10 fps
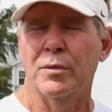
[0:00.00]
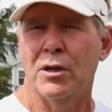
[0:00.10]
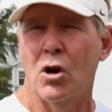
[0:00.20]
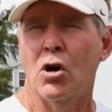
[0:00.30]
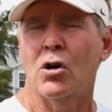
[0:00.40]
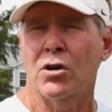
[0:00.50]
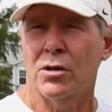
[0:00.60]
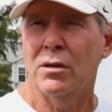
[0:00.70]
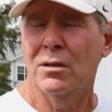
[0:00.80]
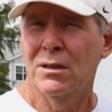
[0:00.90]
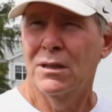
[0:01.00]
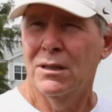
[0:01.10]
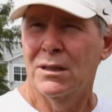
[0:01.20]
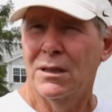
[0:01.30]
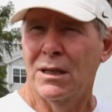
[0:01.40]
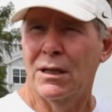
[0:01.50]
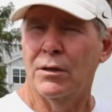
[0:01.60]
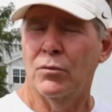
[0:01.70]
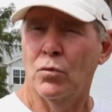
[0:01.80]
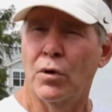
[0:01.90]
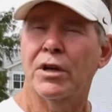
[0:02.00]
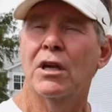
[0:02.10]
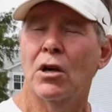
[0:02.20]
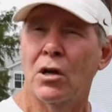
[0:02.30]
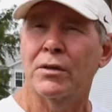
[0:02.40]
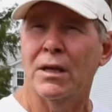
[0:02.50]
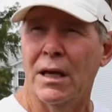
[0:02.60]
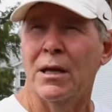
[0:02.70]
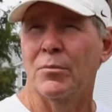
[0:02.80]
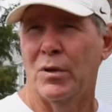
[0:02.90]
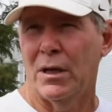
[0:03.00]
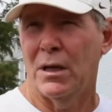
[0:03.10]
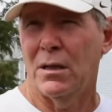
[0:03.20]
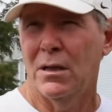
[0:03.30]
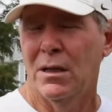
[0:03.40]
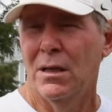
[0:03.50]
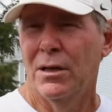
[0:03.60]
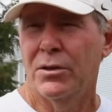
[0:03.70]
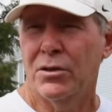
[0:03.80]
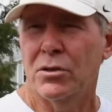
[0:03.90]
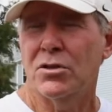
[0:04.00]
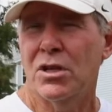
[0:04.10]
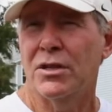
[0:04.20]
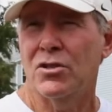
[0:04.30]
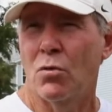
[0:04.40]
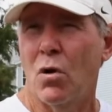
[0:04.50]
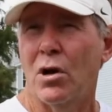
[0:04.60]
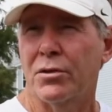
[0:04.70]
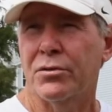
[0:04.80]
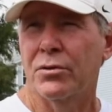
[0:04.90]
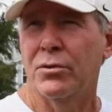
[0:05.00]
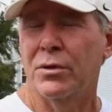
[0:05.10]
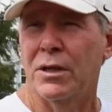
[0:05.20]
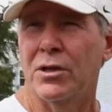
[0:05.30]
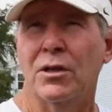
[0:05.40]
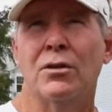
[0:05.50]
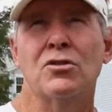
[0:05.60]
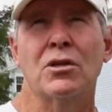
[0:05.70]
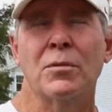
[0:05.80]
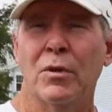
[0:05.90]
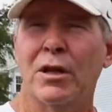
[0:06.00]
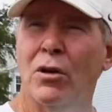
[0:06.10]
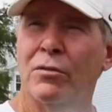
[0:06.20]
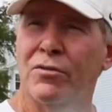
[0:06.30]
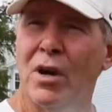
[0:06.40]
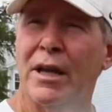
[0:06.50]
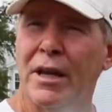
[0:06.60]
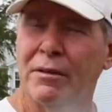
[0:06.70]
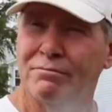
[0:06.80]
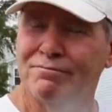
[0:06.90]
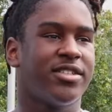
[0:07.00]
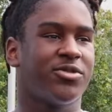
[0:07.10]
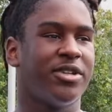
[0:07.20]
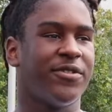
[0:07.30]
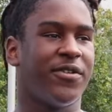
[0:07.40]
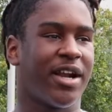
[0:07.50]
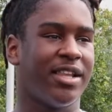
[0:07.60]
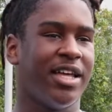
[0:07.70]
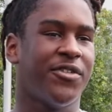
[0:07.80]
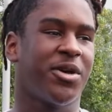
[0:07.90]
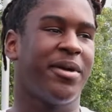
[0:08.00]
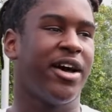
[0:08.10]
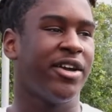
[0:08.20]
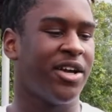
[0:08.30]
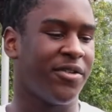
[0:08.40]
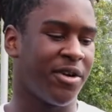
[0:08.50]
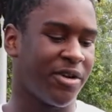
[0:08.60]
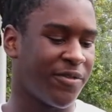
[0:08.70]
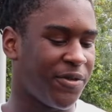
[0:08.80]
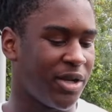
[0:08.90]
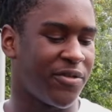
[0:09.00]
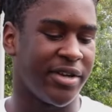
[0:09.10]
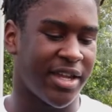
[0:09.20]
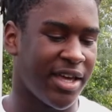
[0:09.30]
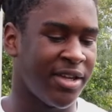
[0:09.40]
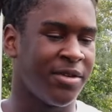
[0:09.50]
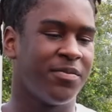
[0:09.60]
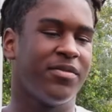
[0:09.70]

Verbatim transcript: bit harder uh, working on the game plan. Thursday's a walkthrough and then you usually play on Friday. It's really fun. I love coming out here on the field every day,